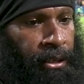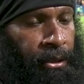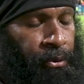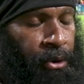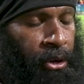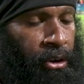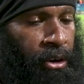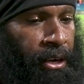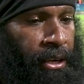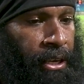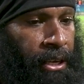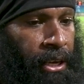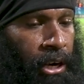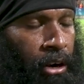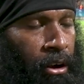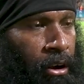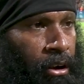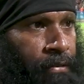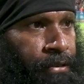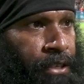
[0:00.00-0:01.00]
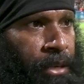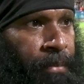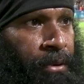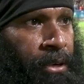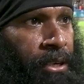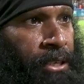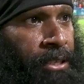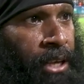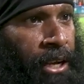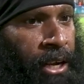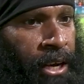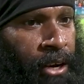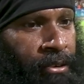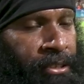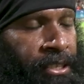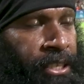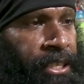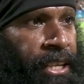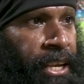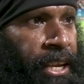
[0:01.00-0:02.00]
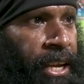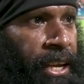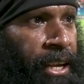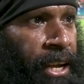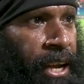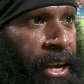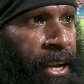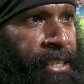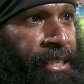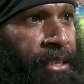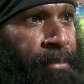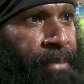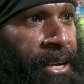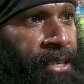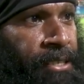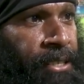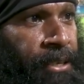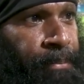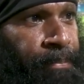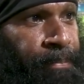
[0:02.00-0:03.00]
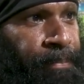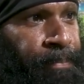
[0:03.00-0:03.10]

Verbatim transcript: we're gonna need a lot of supporters on Saturday against Labasa.